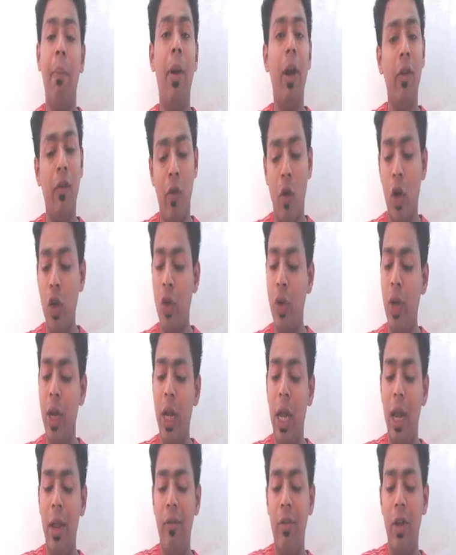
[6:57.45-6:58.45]
but
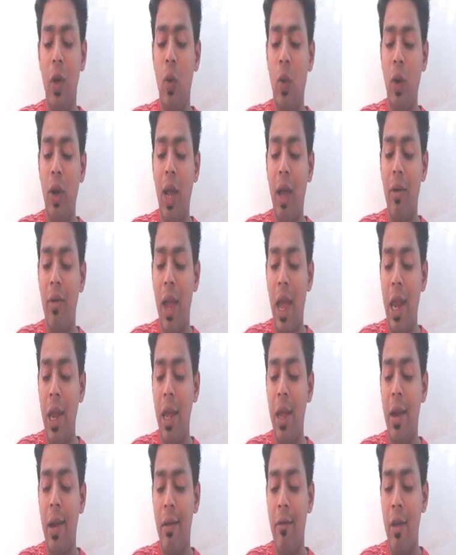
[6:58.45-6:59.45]
fortunately we don't have
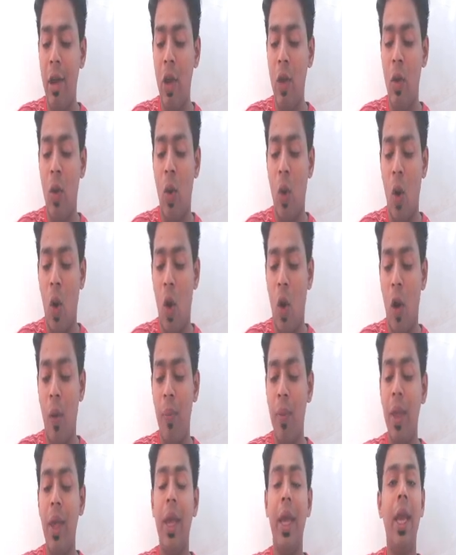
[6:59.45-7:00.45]
any revenue
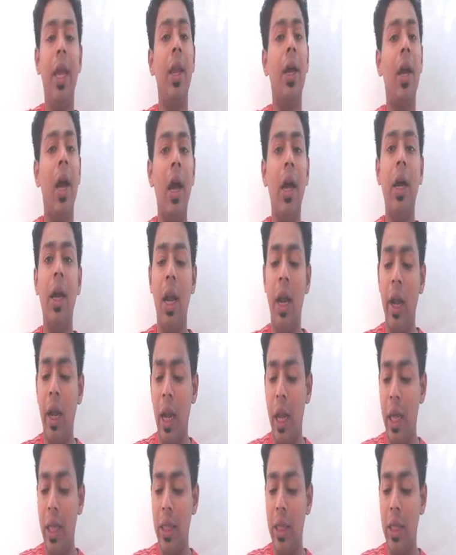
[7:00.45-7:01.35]
law in concurrent